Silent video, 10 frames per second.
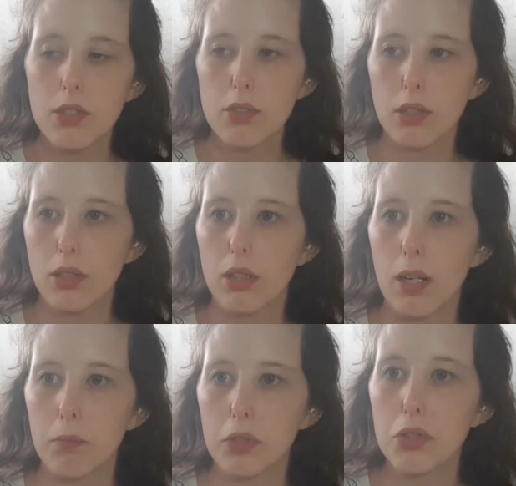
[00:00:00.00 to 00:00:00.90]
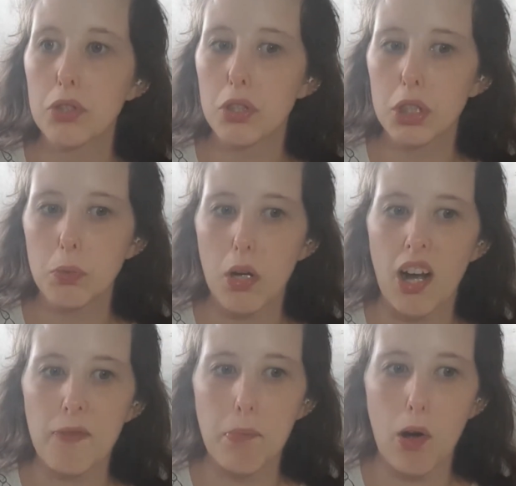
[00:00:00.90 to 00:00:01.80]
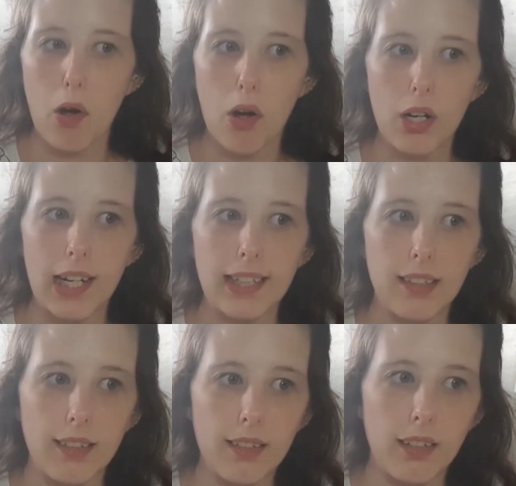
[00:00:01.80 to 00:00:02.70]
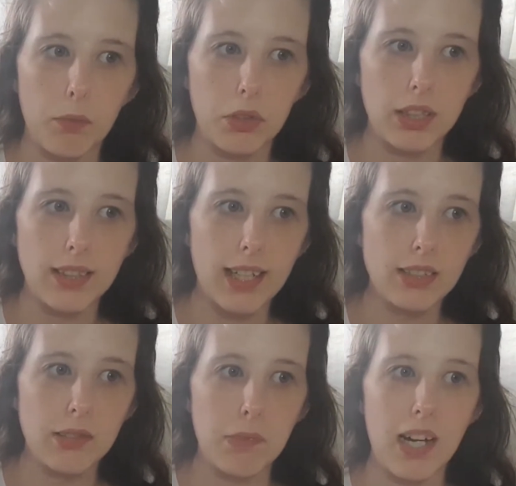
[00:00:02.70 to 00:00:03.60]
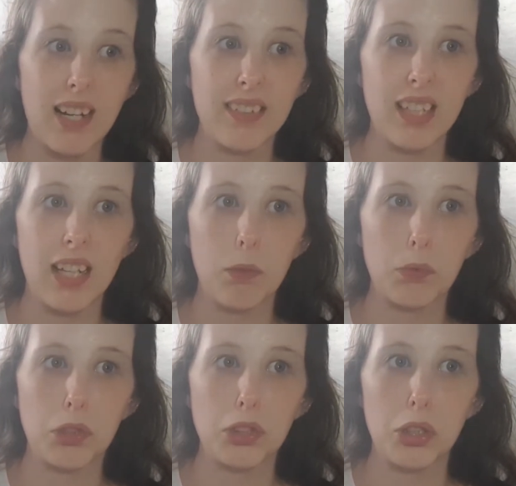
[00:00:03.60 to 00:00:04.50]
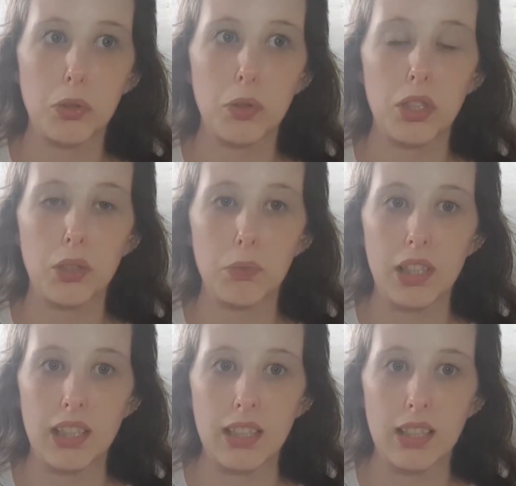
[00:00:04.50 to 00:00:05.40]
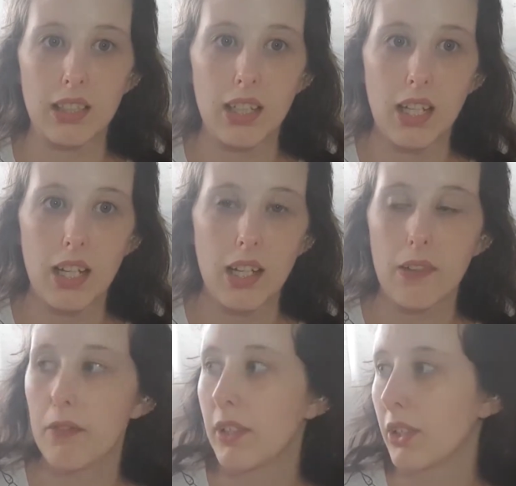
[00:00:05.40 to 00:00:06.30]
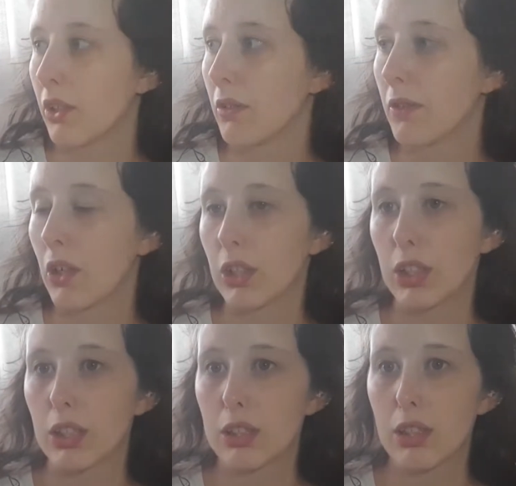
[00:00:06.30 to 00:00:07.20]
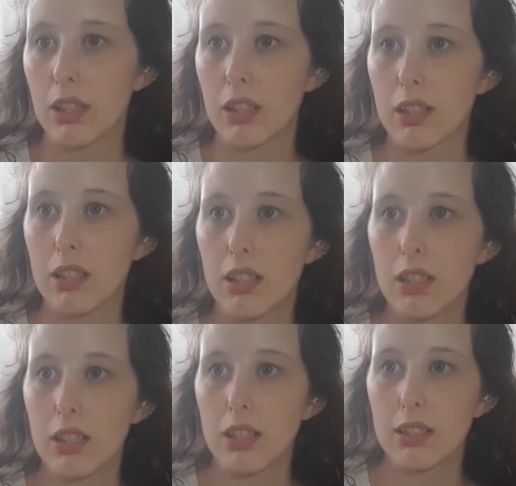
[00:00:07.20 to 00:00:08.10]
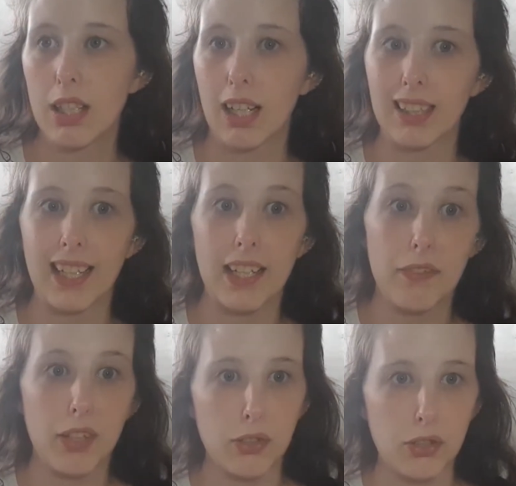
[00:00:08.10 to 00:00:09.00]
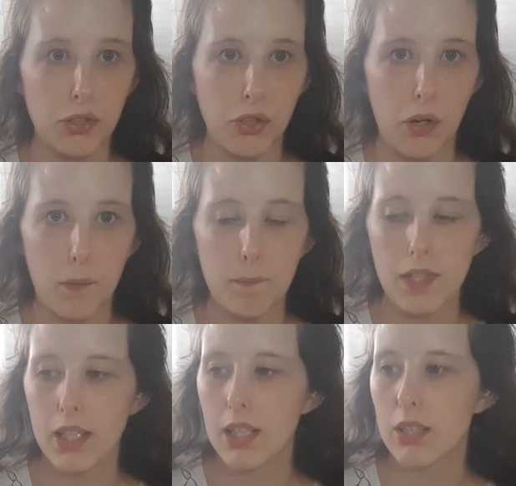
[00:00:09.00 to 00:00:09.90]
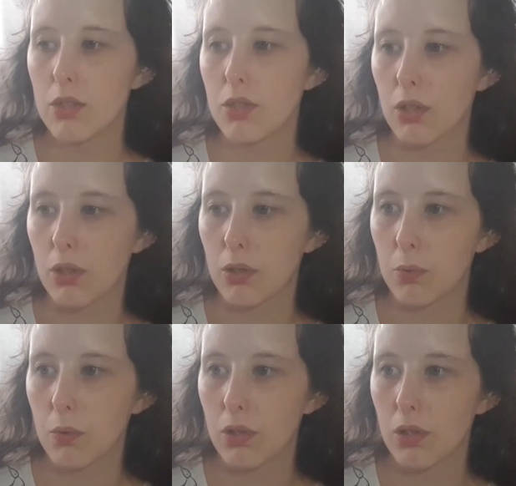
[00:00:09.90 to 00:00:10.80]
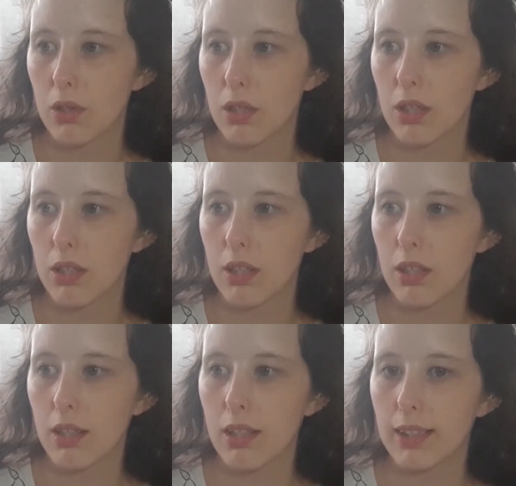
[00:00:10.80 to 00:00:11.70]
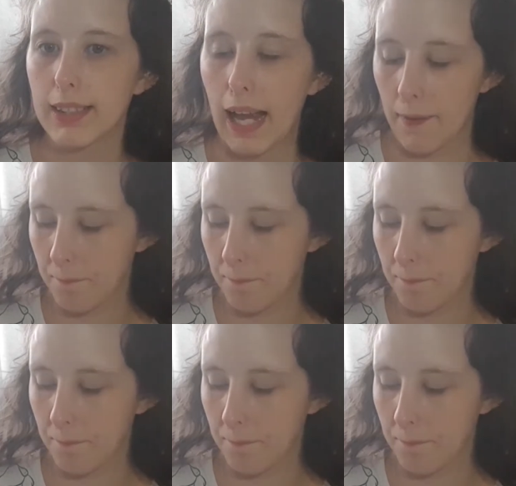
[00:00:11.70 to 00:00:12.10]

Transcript: So I'm going to show you what I've bought and I'm going to test them out, and then I'm going to do an updated video for you to tell you if they're good or not. So yeah.